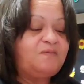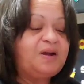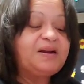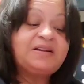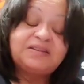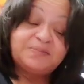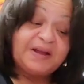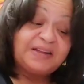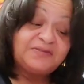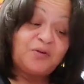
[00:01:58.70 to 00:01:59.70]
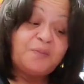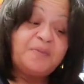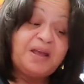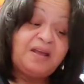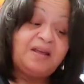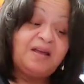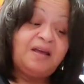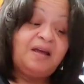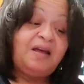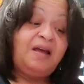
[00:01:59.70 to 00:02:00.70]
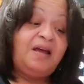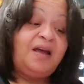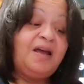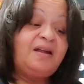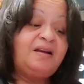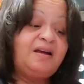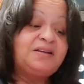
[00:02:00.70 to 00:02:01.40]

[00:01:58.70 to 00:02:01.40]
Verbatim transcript: but it is best for me and